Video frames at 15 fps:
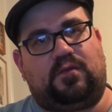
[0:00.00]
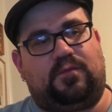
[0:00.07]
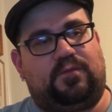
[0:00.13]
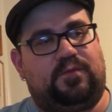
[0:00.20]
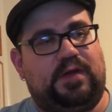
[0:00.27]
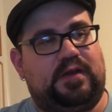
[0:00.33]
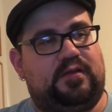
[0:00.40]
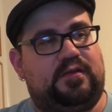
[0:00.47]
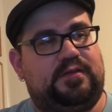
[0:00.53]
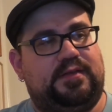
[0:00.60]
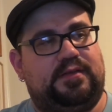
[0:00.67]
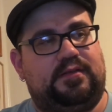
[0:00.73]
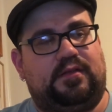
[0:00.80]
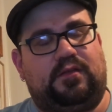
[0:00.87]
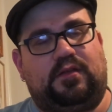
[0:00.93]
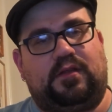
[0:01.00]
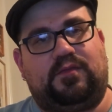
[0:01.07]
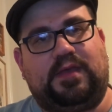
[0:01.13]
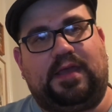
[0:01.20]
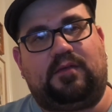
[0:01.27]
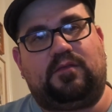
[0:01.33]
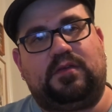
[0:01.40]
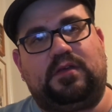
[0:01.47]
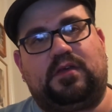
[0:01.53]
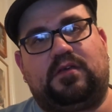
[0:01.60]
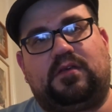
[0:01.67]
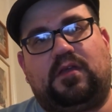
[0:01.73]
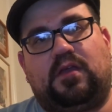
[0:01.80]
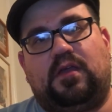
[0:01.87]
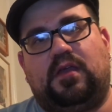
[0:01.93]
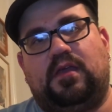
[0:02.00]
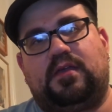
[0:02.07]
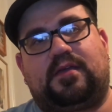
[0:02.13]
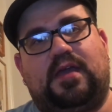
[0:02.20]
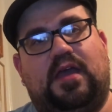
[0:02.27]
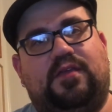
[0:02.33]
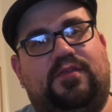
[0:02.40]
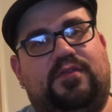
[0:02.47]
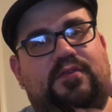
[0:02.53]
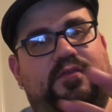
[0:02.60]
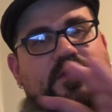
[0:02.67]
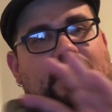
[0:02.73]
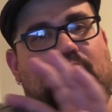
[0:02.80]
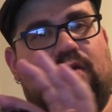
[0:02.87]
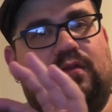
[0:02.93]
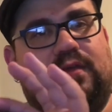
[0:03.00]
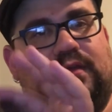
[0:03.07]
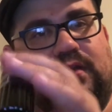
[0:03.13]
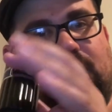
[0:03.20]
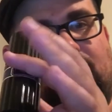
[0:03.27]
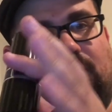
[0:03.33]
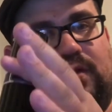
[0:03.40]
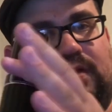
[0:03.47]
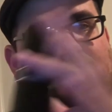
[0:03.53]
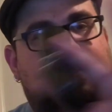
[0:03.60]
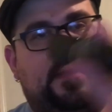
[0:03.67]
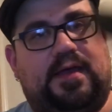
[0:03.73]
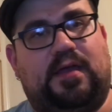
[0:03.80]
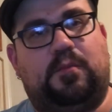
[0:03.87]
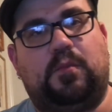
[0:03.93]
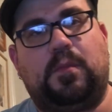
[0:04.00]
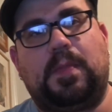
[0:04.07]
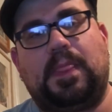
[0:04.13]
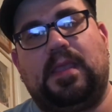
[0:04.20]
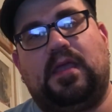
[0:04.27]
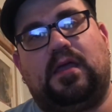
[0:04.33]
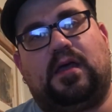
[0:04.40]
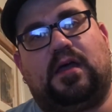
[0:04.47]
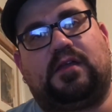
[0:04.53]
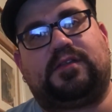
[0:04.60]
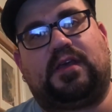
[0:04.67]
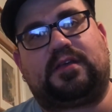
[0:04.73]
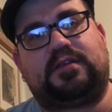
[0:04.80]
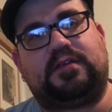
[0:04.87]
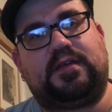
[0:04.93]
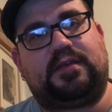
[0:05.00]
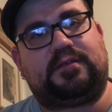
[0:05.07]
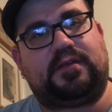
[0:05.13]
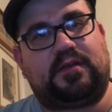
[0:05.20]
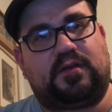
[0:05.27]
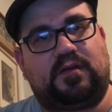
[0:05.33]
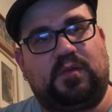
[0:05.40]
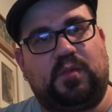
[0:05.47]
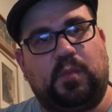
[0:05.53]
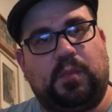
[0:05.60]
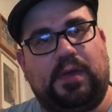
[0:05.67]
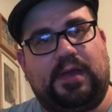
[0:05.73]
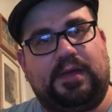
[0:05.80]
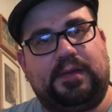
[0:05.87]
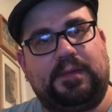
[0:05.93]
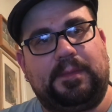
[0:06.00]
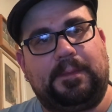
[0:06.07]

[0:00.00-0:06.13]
fragrances that will cut through the cold in your wintertime. I'll talk to you guys later. Bye.